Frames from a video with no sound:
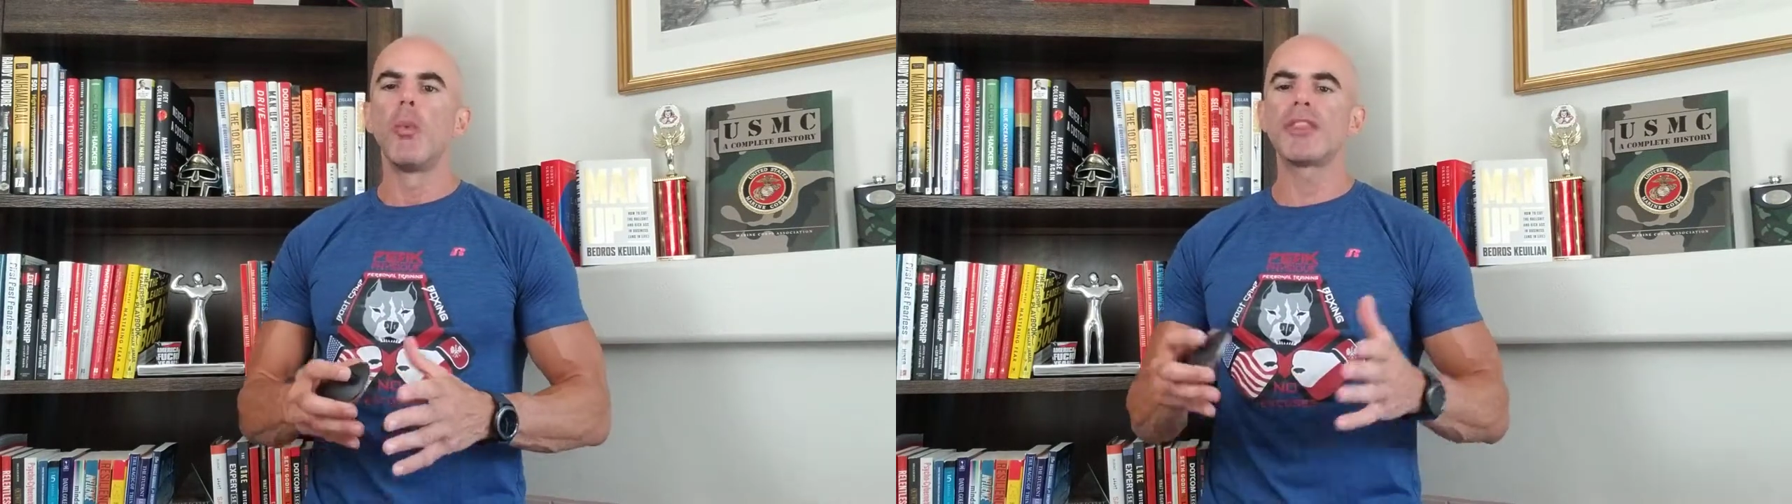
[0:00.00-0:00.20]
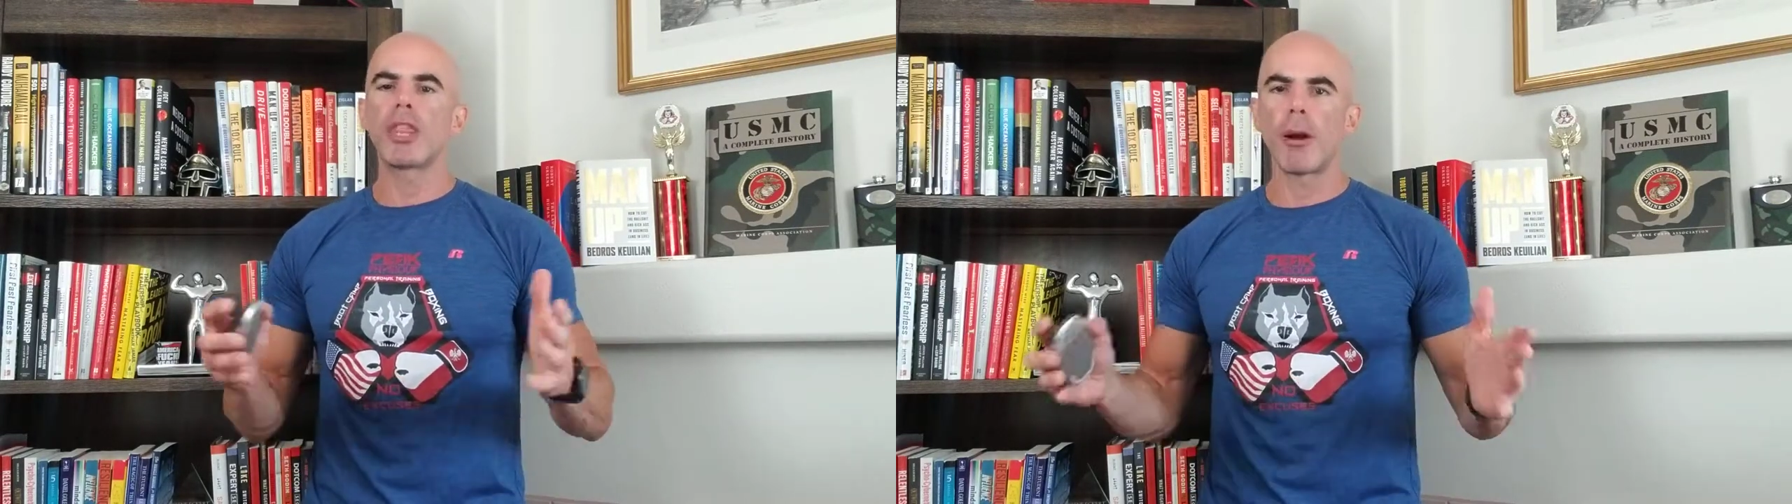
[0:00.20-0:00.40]

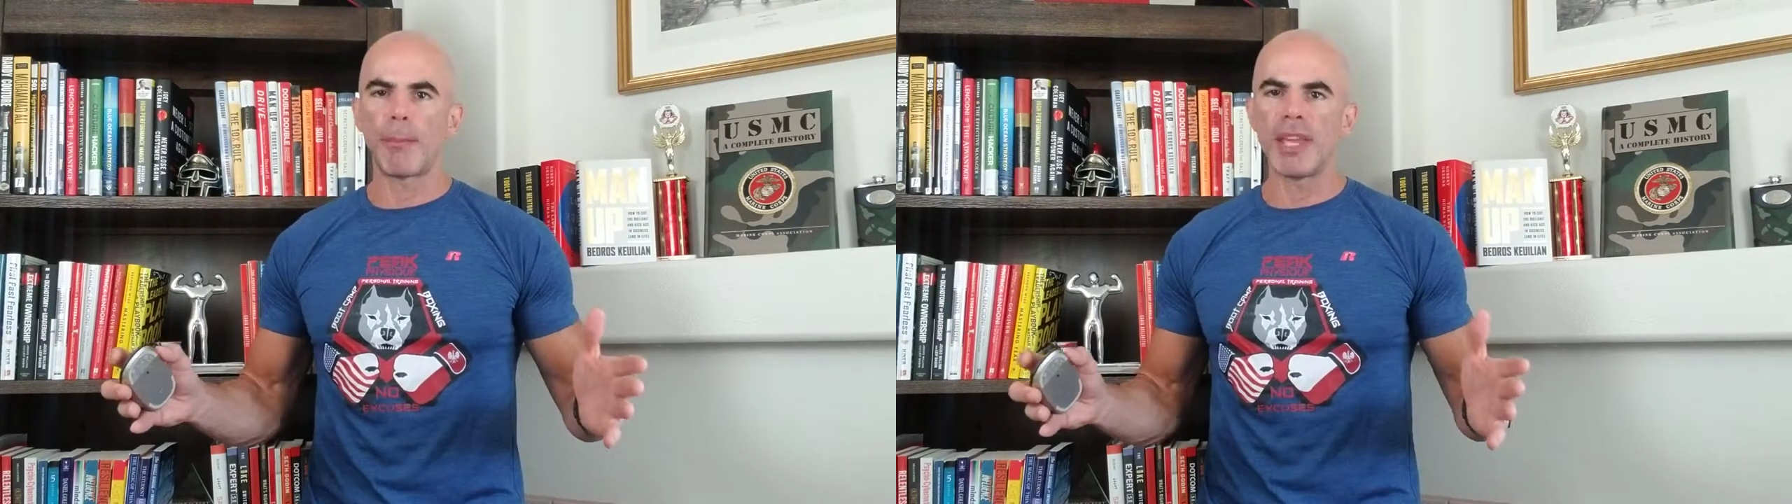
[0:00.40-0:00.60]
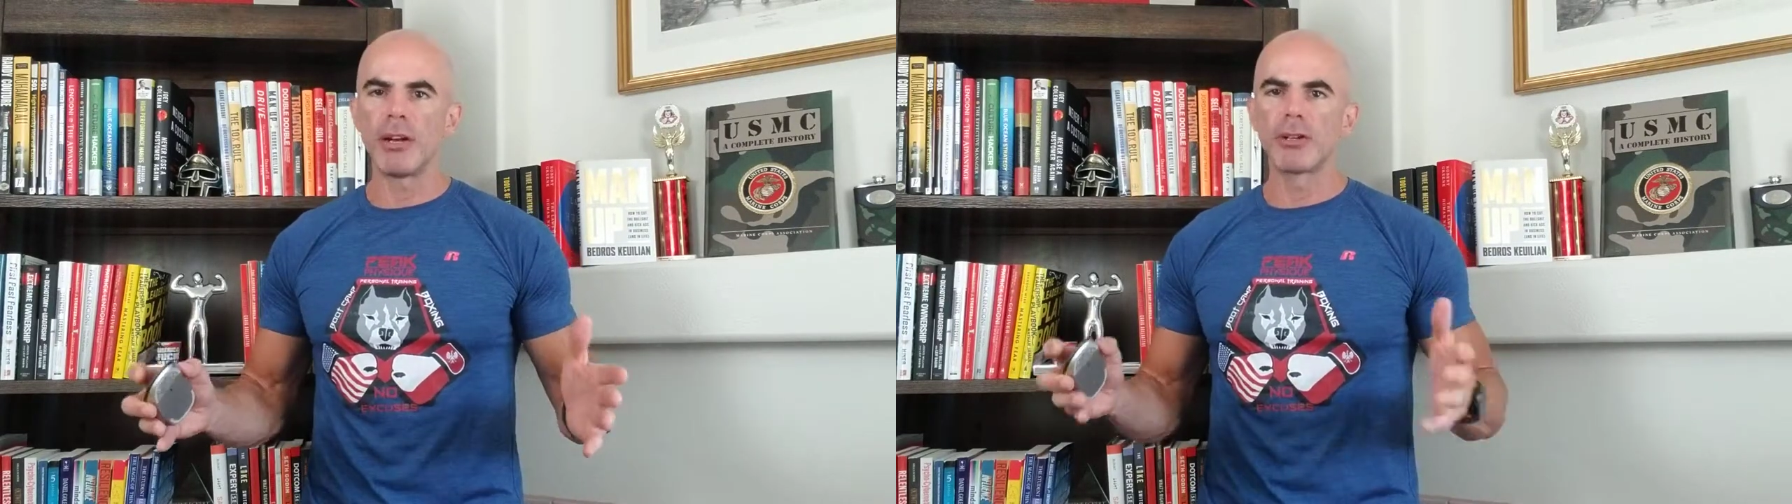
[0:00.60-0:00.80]
with their
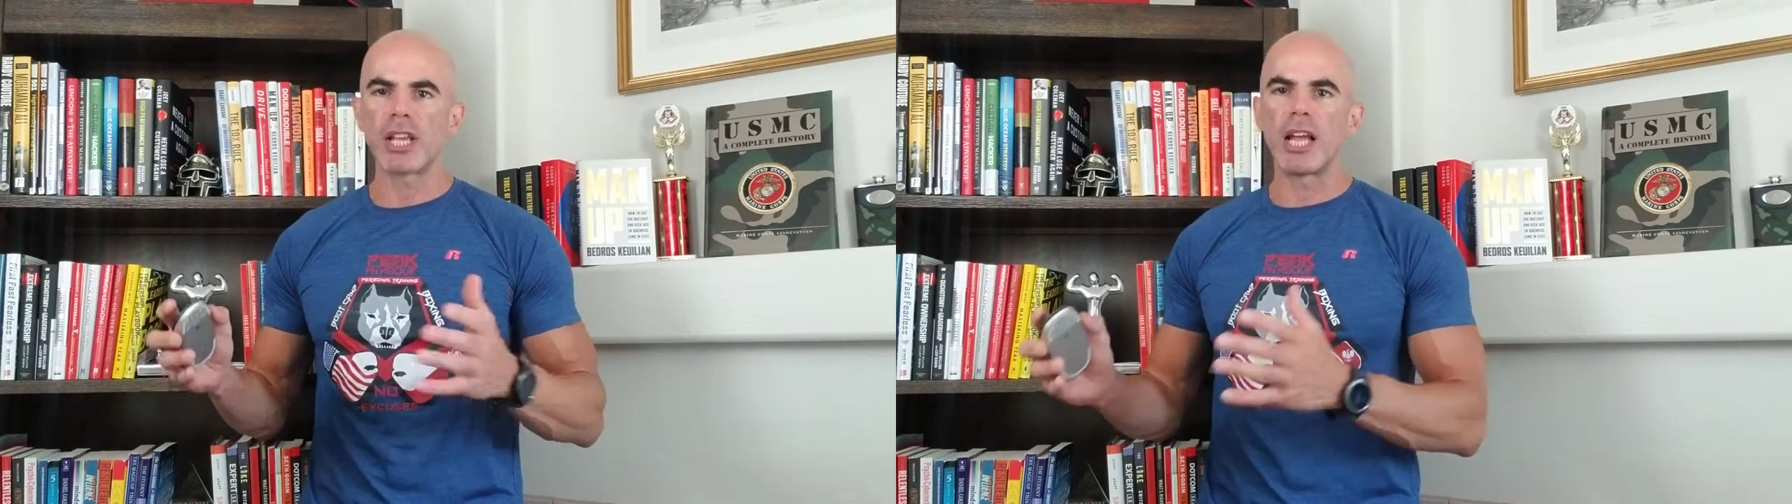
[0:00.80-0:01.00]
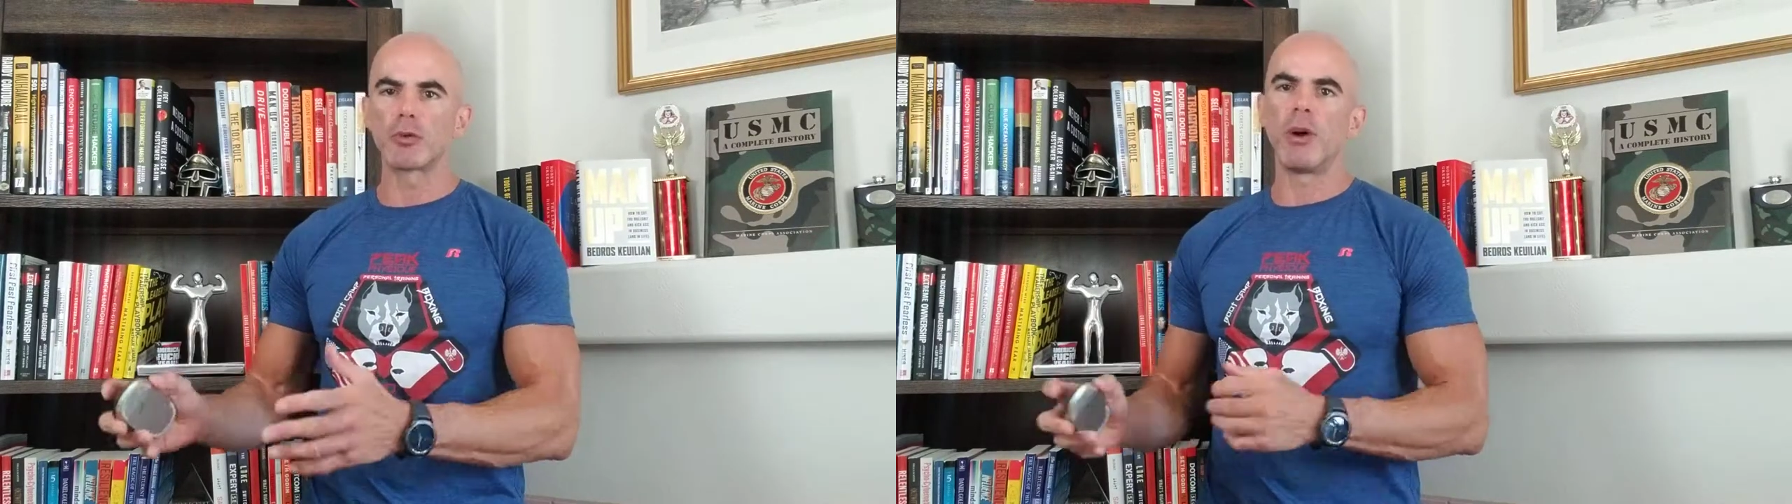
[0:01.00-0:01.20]
peers
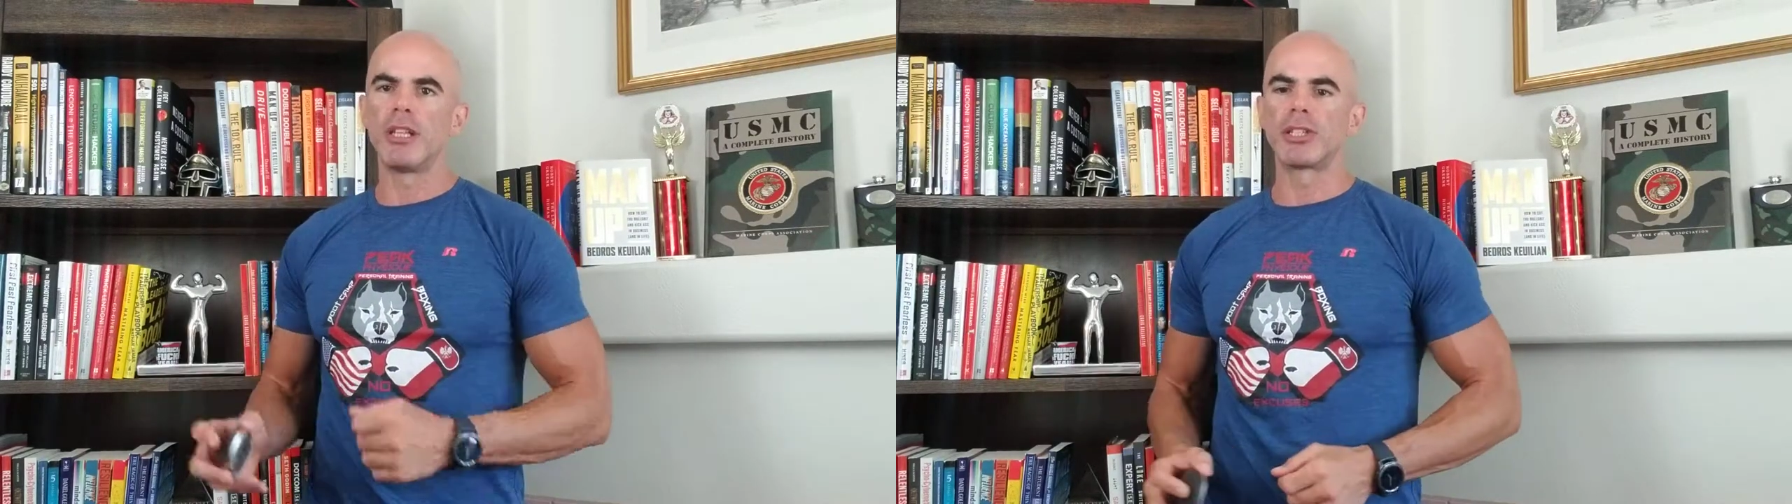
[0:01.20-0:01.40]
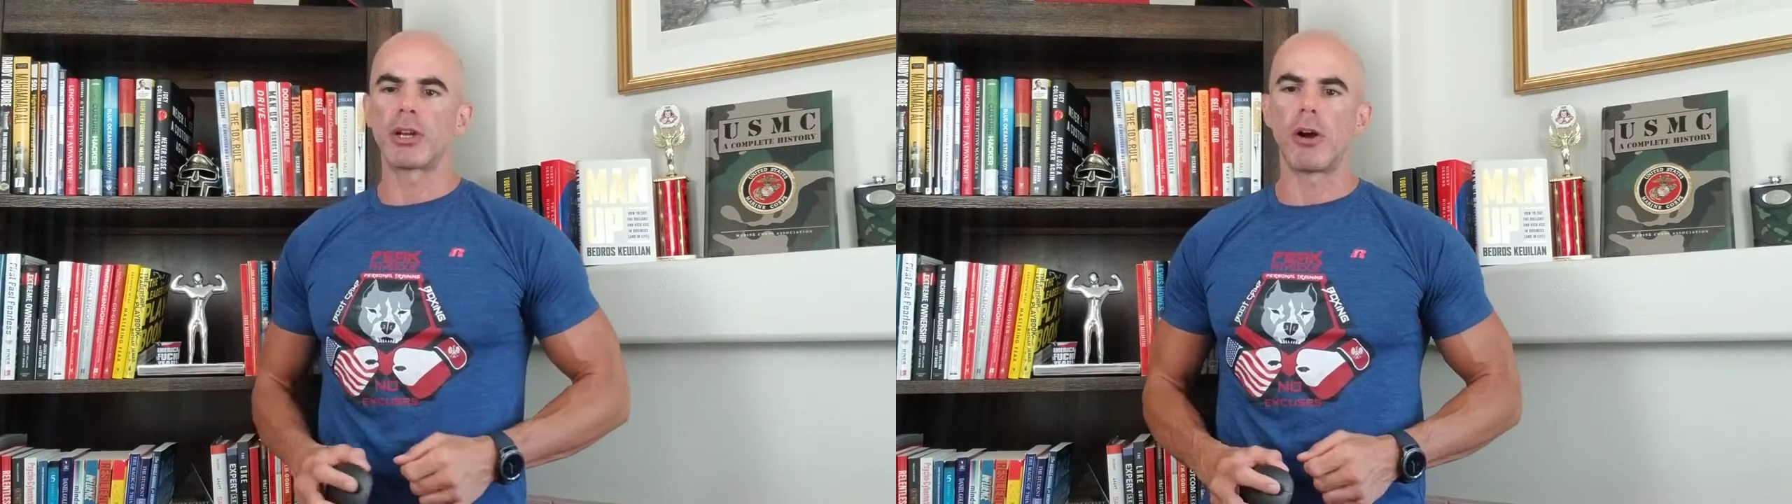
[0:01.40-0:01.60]
as
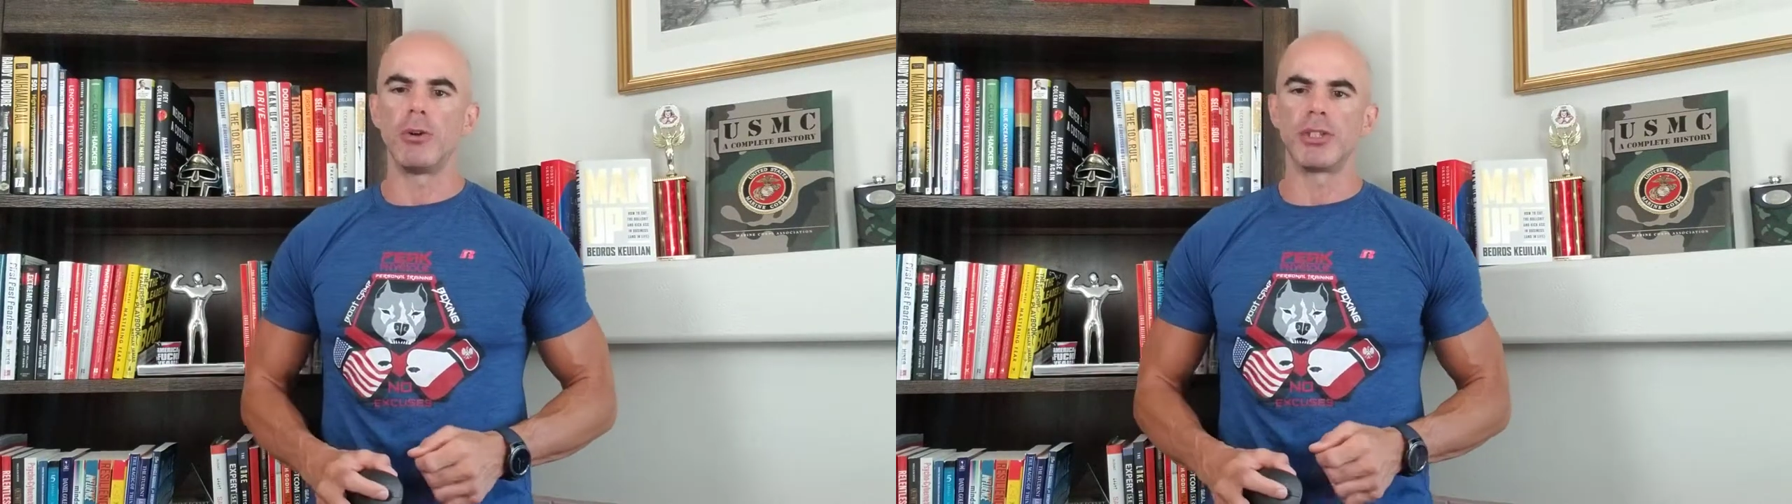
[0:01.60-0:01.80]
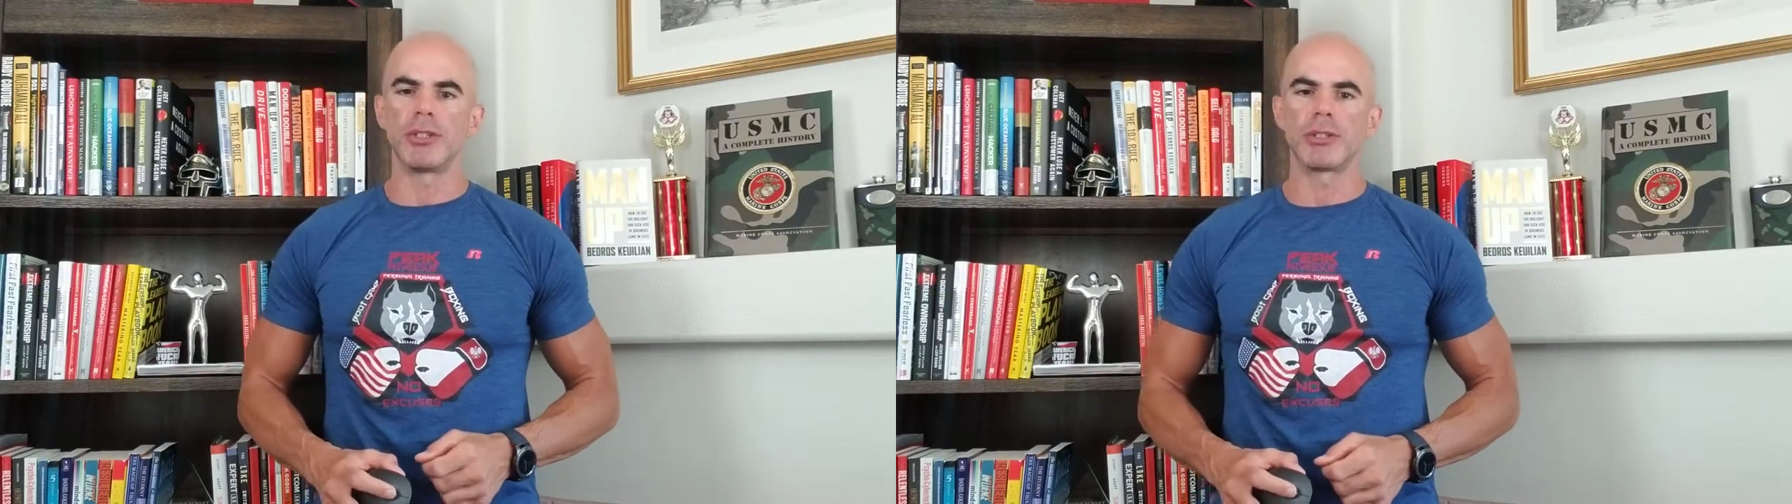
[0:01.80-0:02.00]
well as their
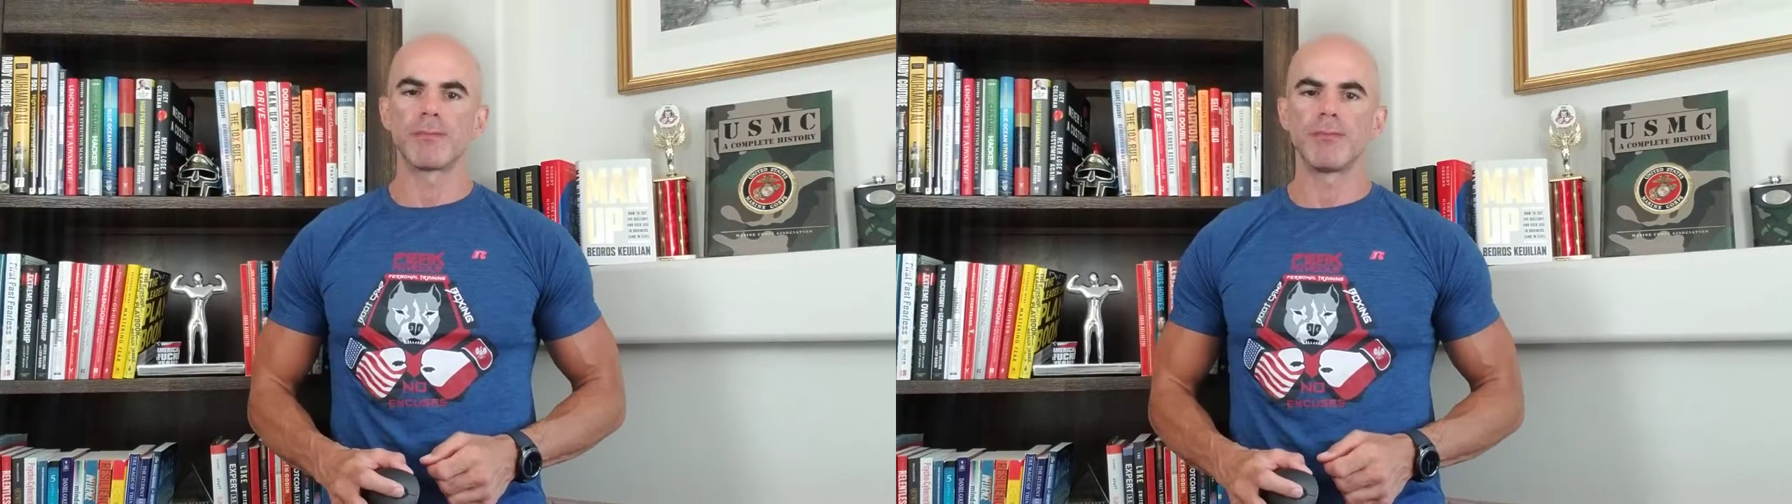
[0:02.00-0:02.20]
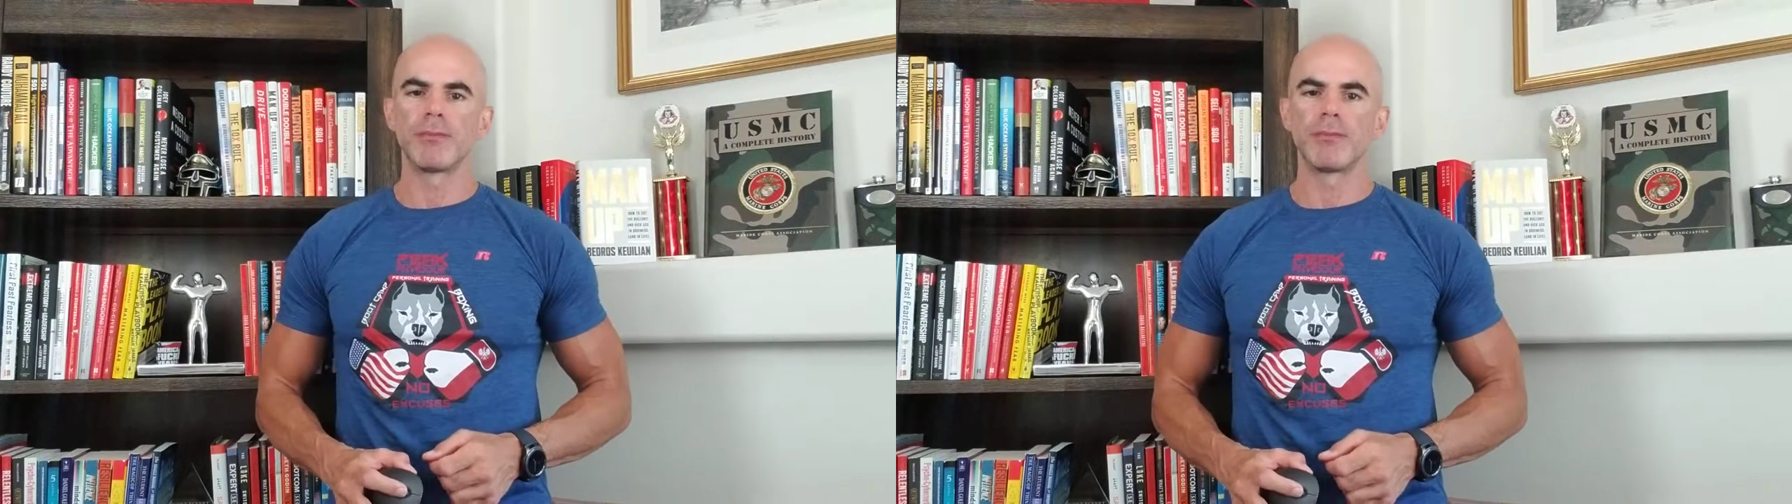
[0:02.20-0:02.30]
coaches,